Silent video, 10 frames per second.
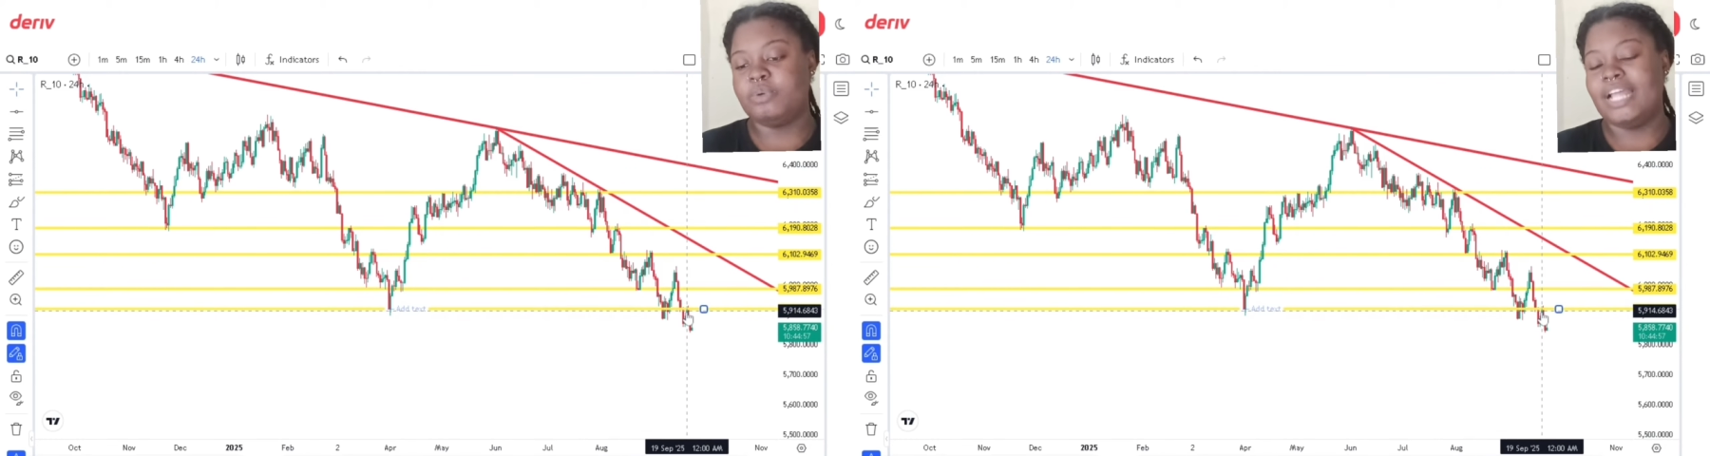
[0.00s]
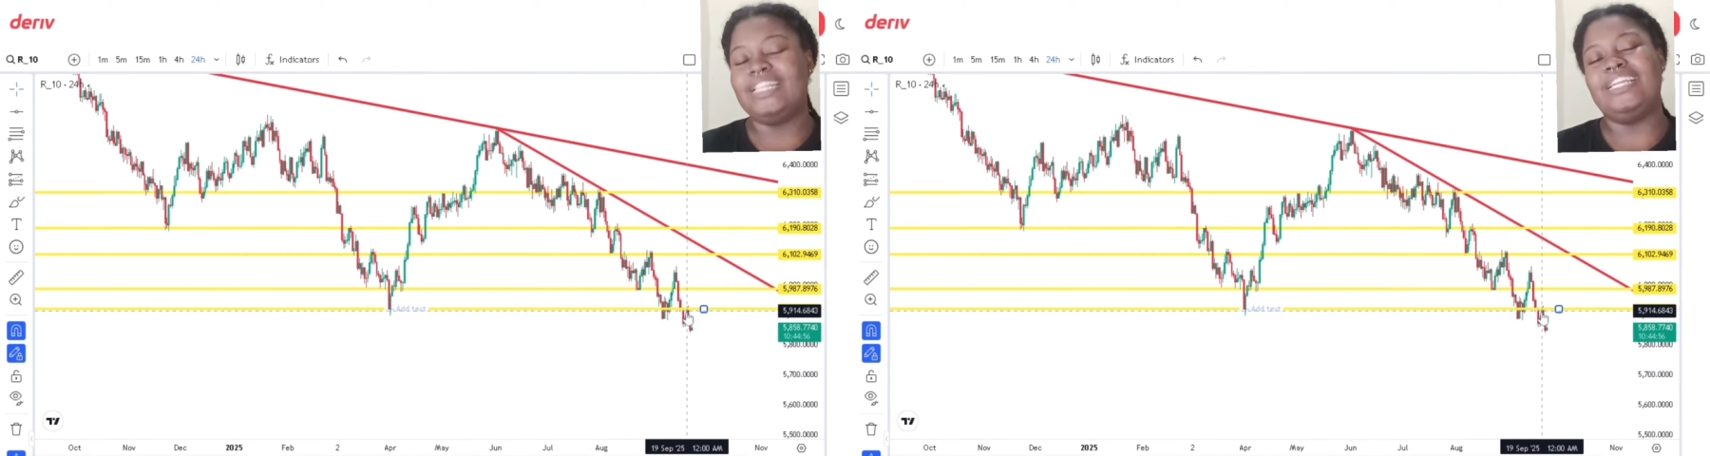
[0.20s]

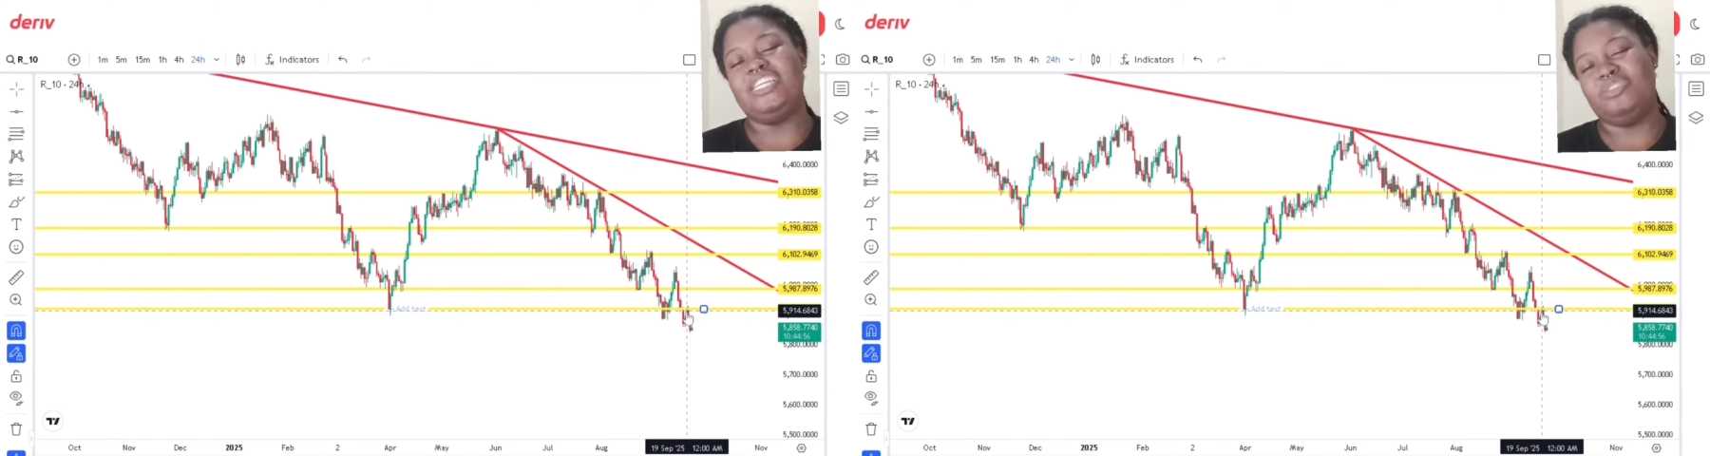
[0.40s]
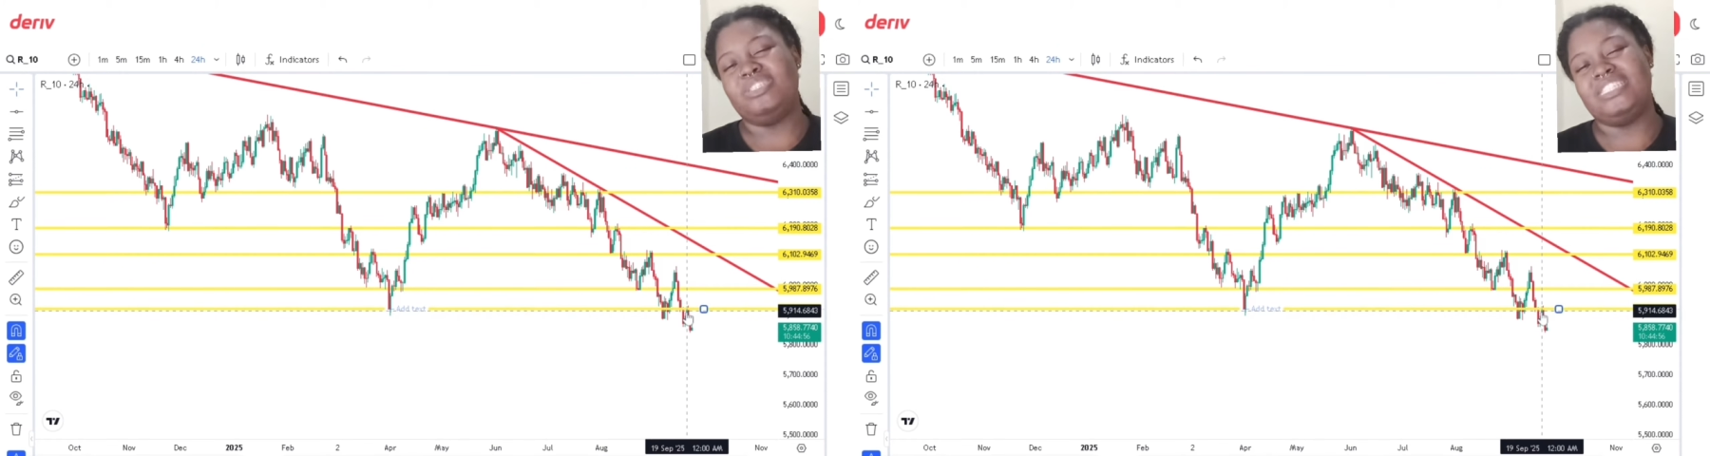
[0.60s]
and then it
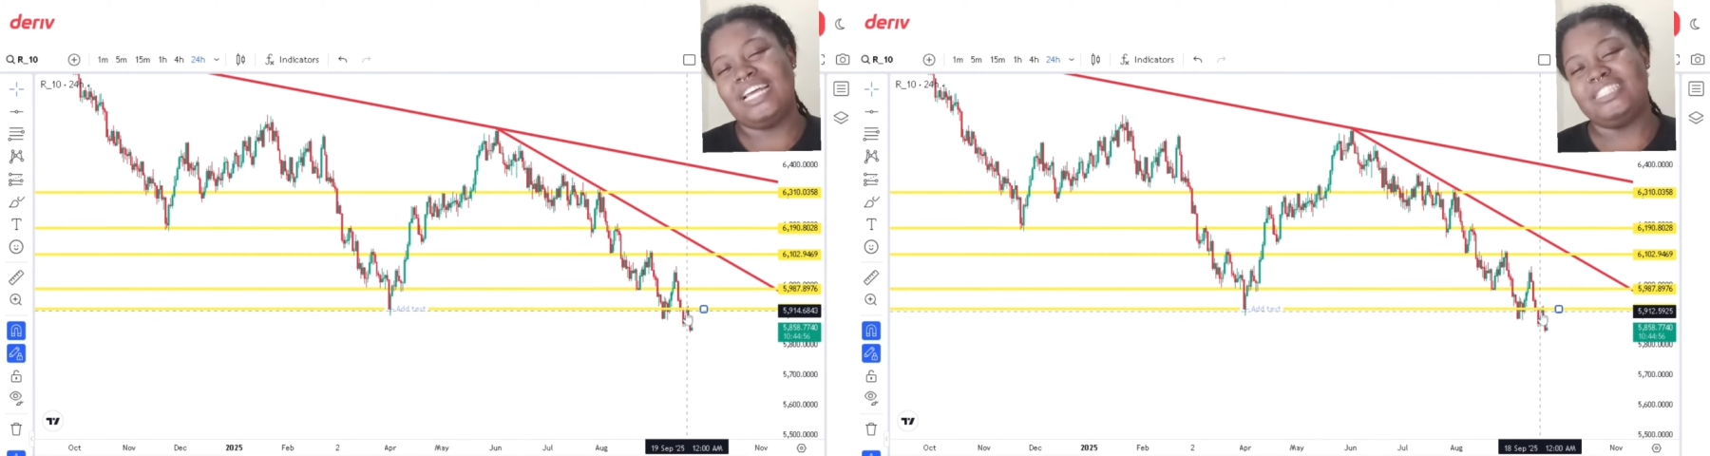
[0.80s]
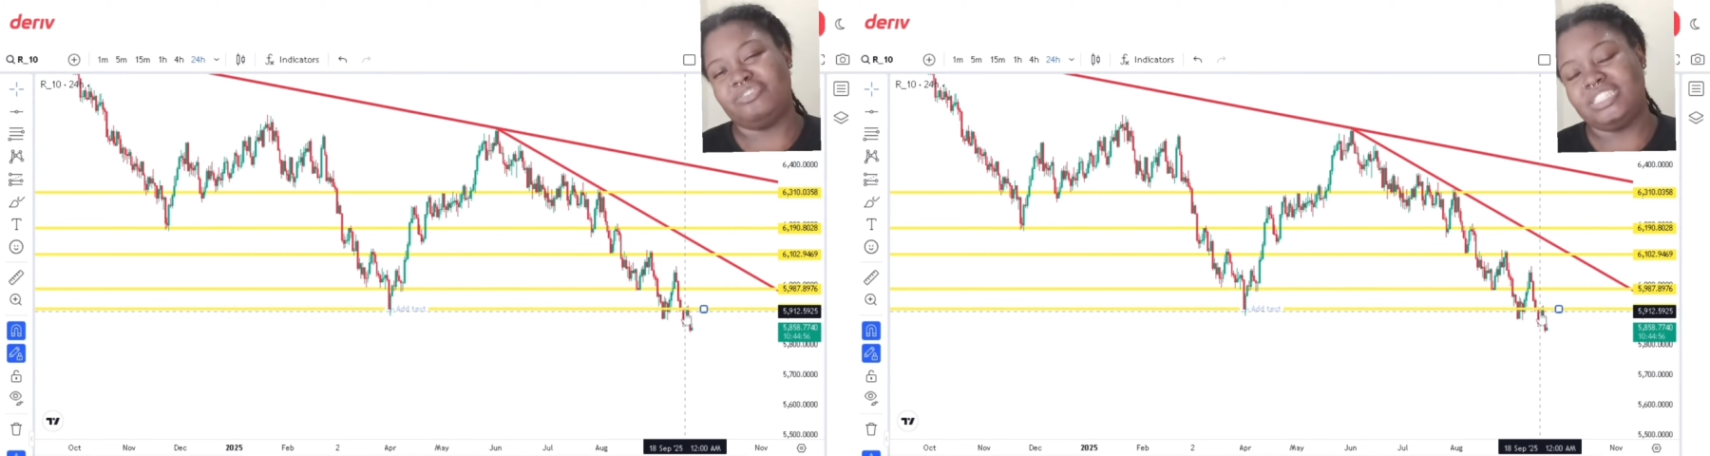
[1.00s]
used it
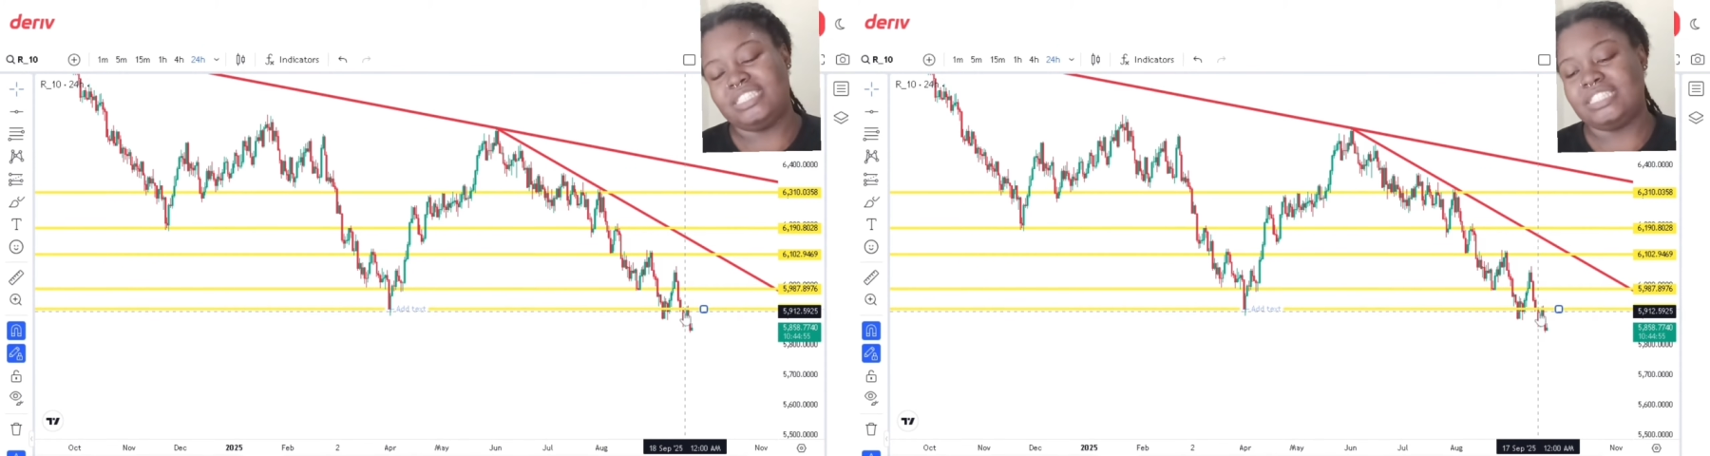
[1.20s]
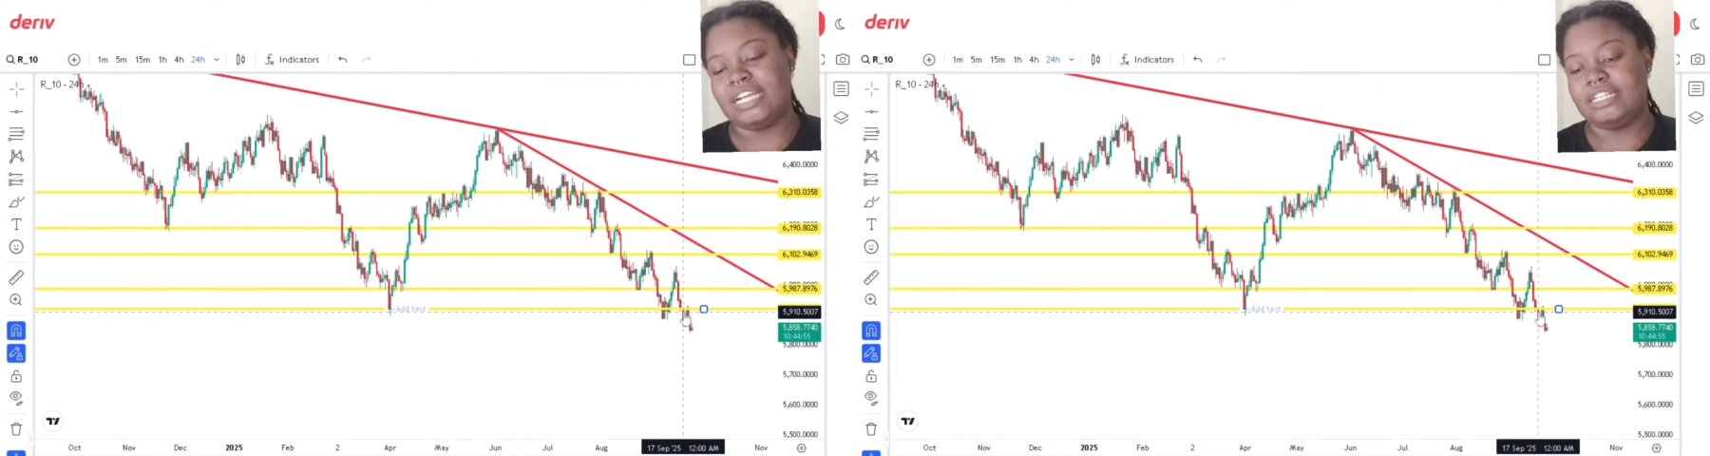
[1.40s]
as a
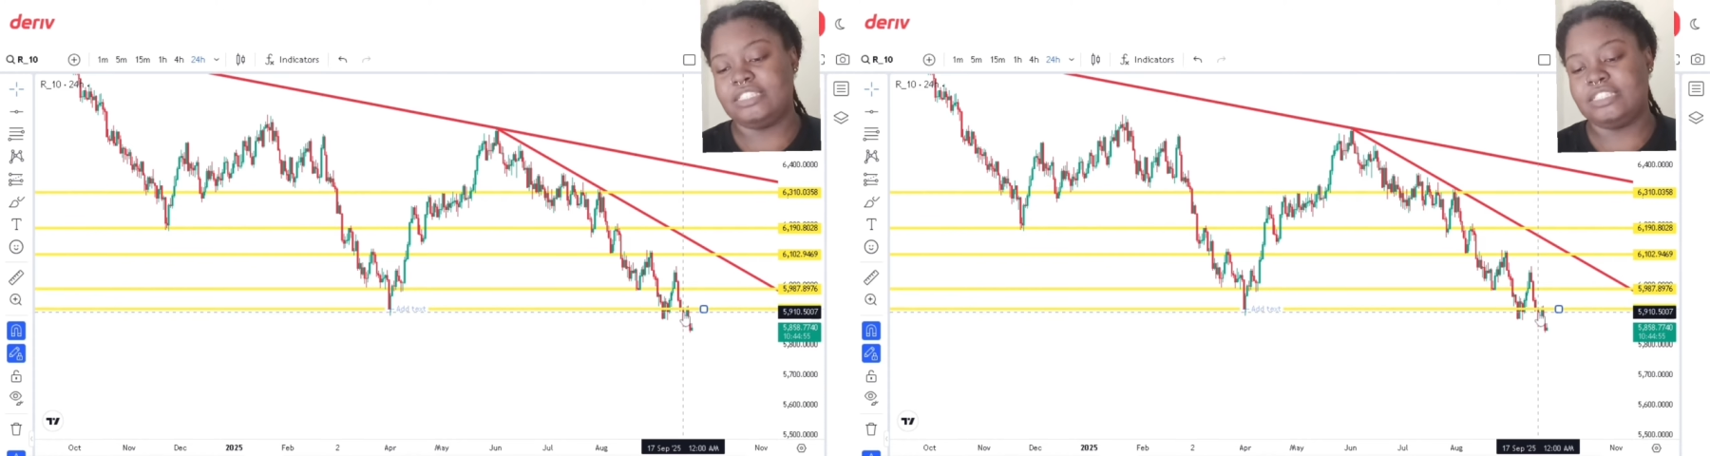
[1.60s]
resistance.